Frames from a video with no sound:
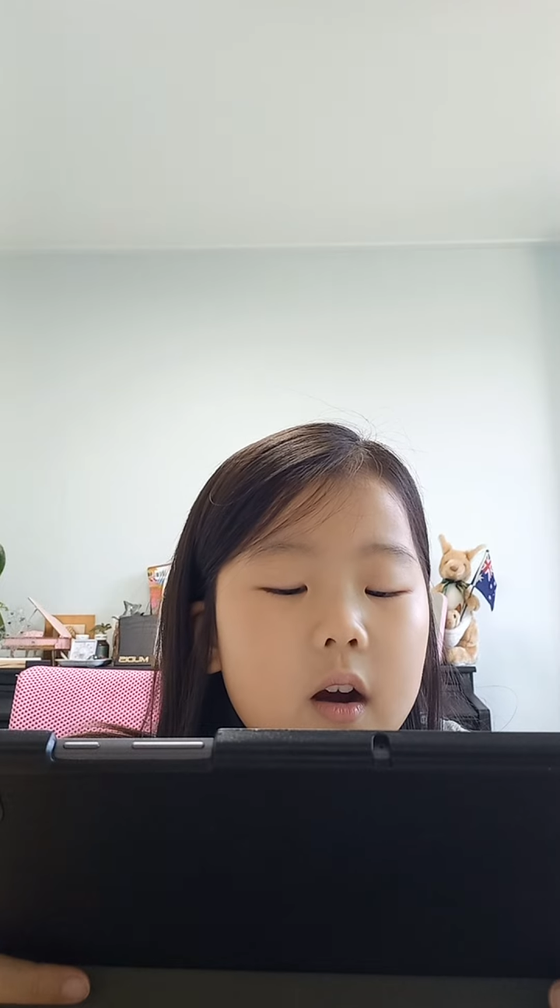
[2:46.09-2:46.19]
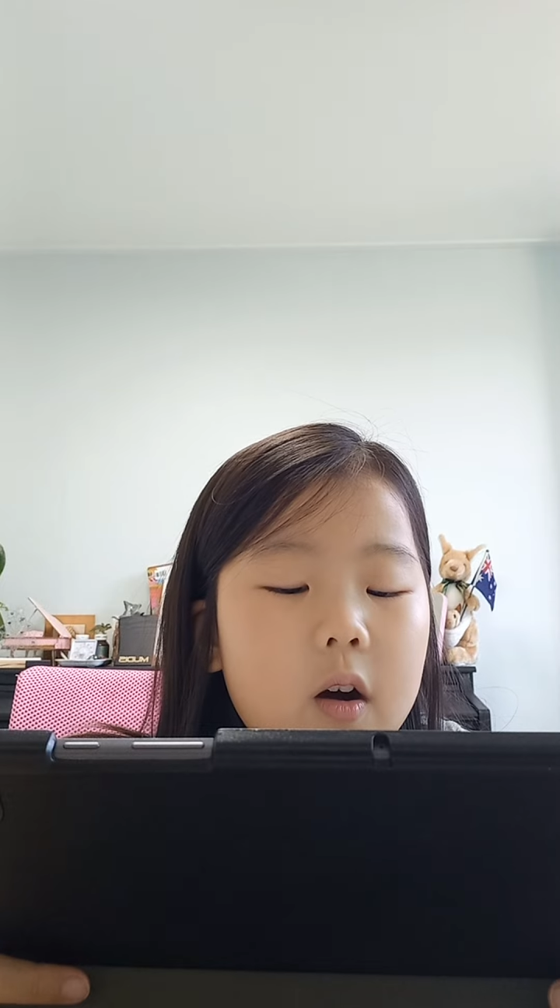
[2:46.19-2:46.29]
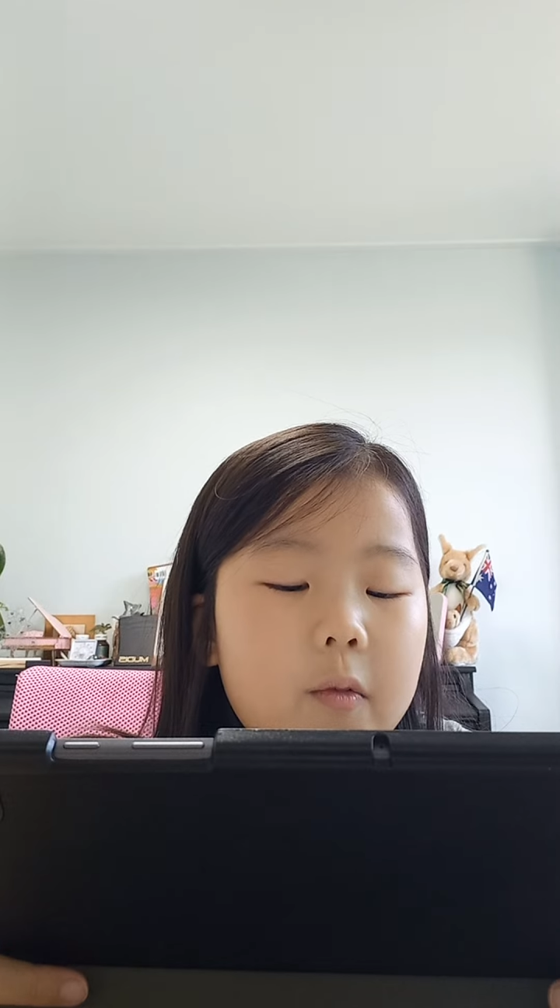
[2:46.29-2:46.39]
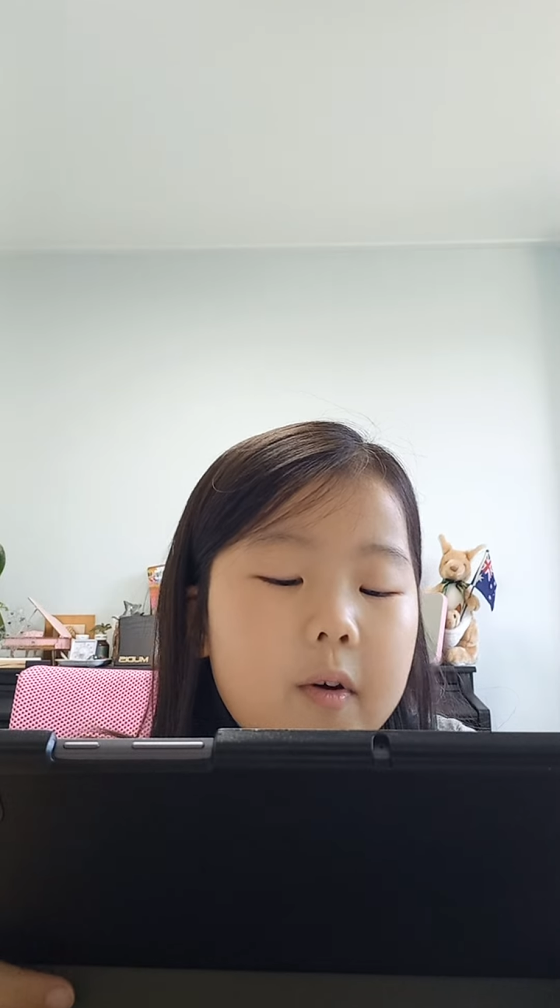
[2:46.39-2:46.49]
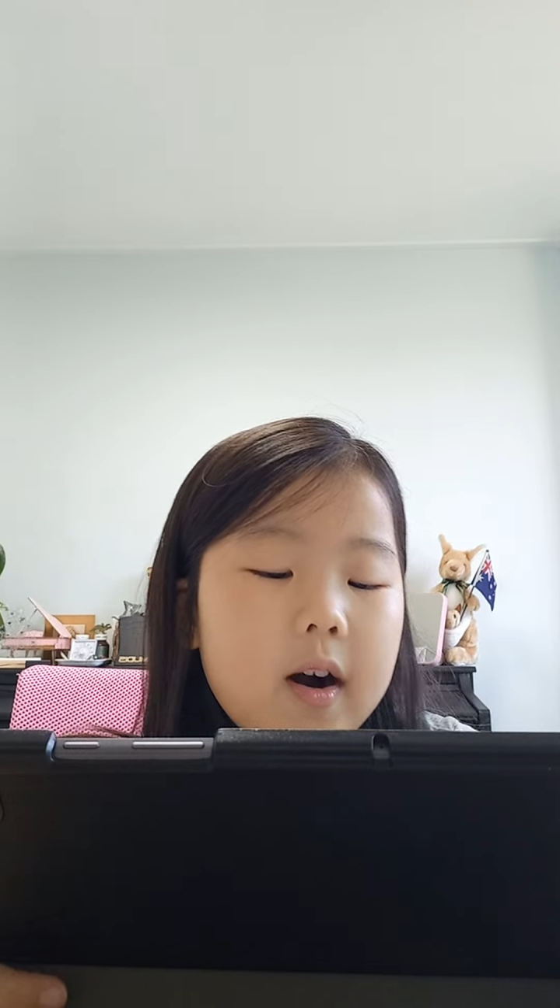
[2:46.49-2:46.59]

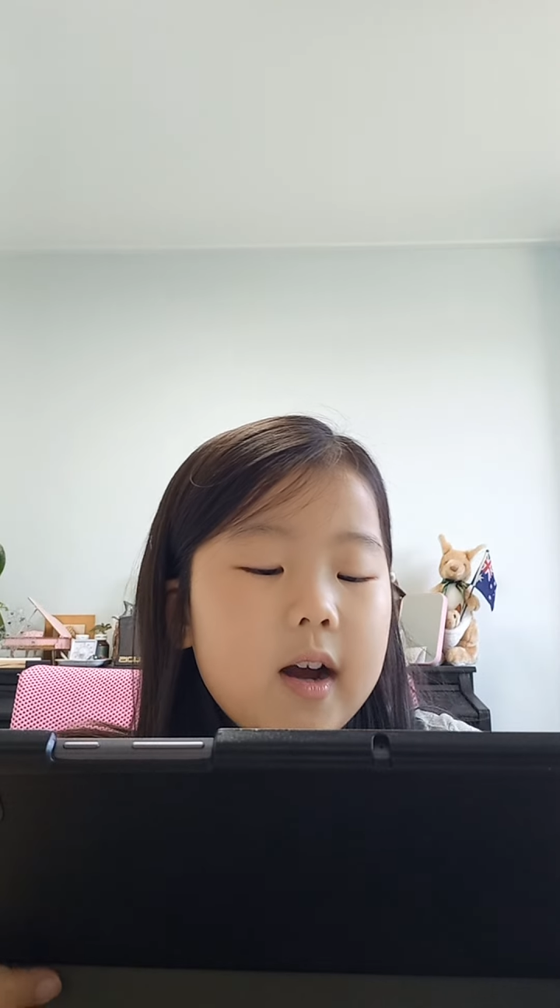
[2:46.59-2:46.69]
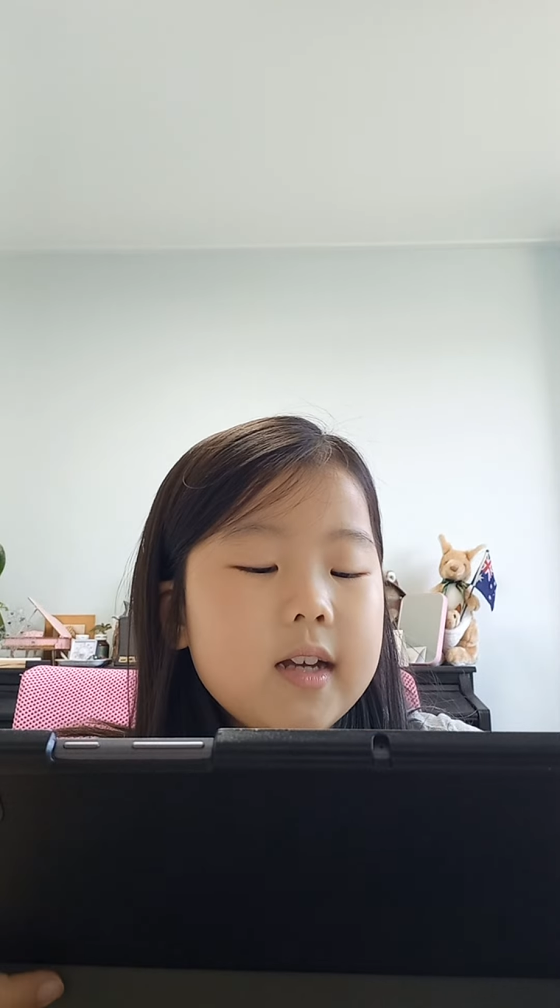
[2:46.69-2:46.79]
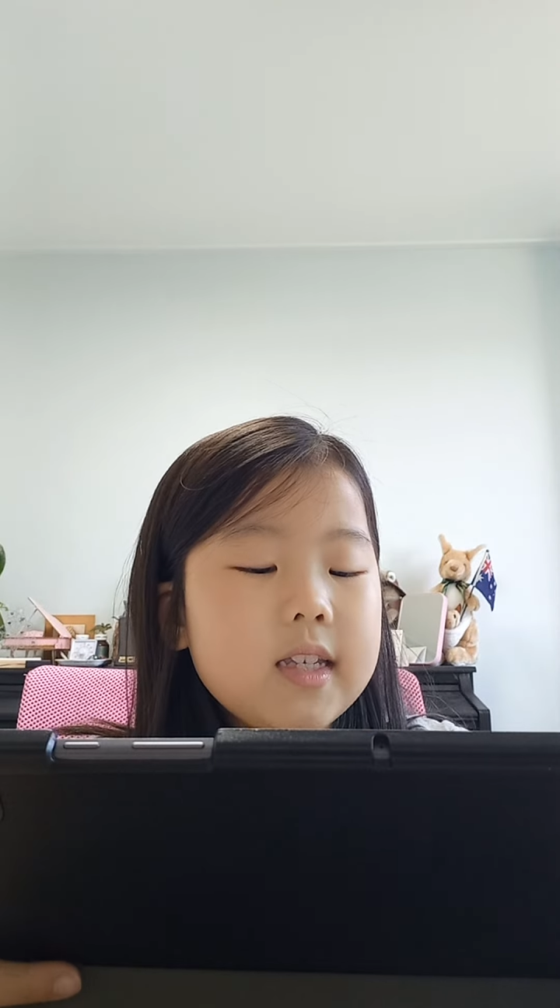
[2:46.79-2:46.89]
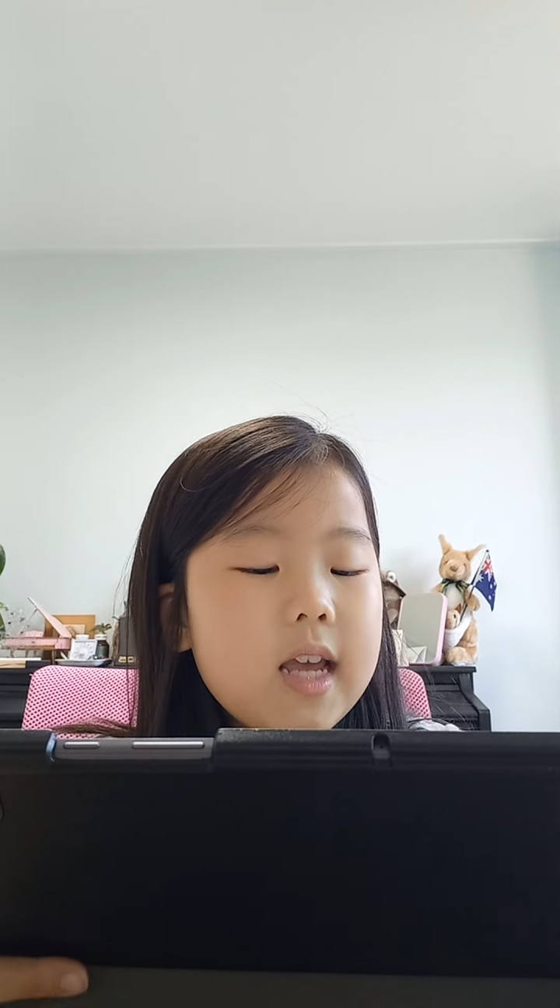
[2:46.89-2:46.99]
over us